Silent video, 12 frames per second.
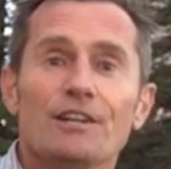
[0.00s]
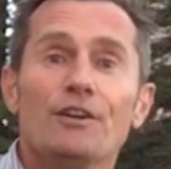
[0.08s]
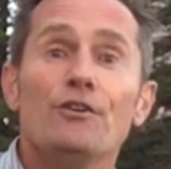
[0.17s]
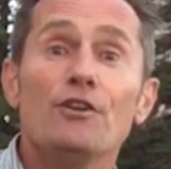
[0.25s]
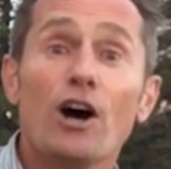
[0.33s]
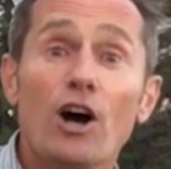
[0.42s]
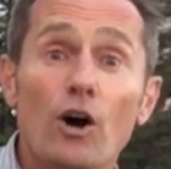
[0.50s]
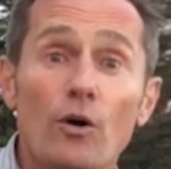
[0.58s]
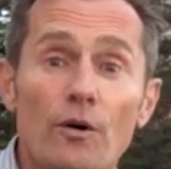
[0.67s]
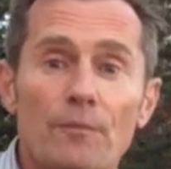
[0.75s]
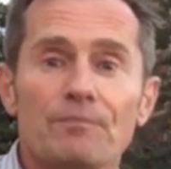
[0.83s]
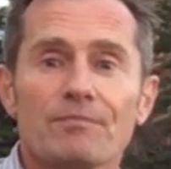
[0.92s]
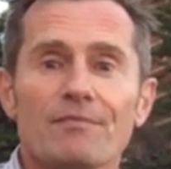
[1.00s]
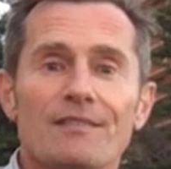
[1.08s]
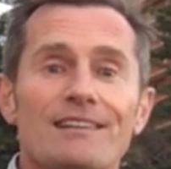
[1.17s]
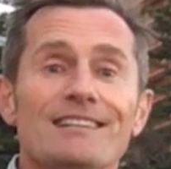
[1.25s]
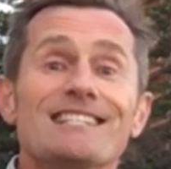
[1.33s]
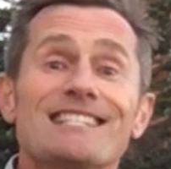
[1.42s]
No.
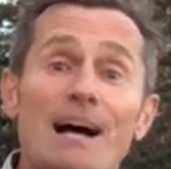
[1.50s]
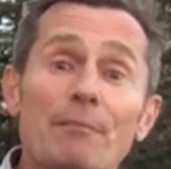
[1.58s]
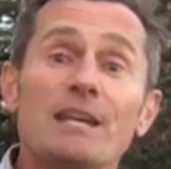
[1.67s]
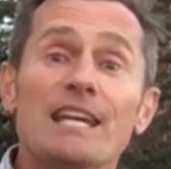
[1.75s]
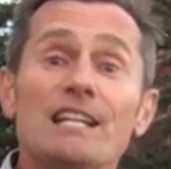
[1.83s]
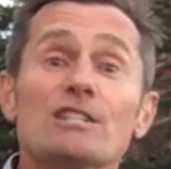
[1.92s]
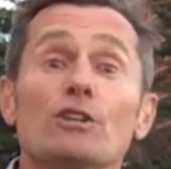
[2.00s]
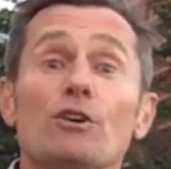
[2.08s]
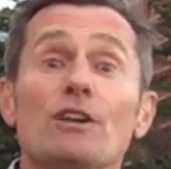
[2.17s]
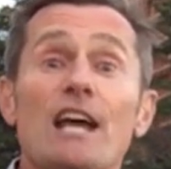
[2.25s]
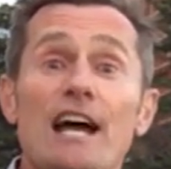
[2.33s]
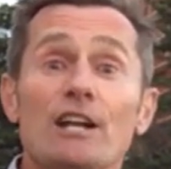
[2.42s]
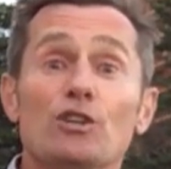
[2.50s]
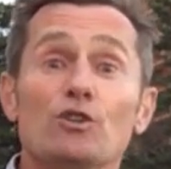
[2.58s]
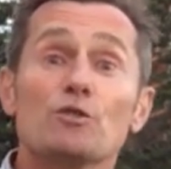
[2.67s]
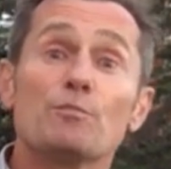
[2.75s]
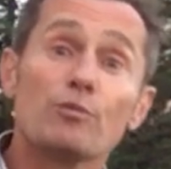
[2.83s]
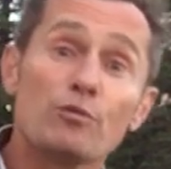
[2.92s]
Some kids learn how to
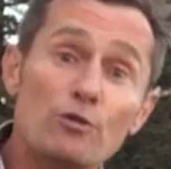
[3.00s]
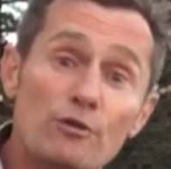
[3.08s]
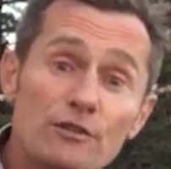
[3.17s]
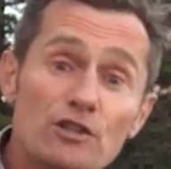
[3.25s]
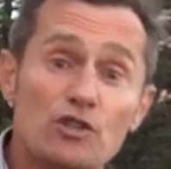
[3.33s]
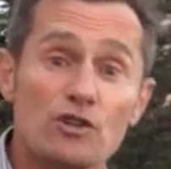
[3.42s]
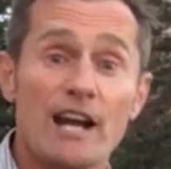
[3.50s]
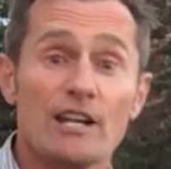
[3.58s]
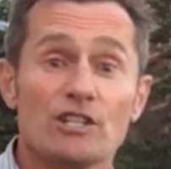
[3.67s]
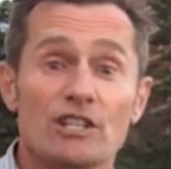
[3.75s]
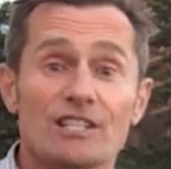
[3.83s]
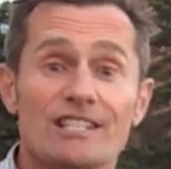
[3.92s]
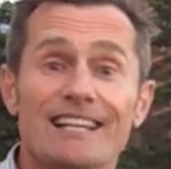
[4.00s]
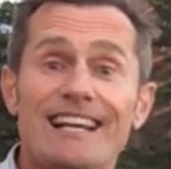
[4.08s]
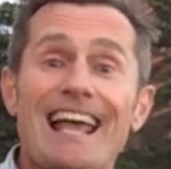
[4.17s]
use proven strategies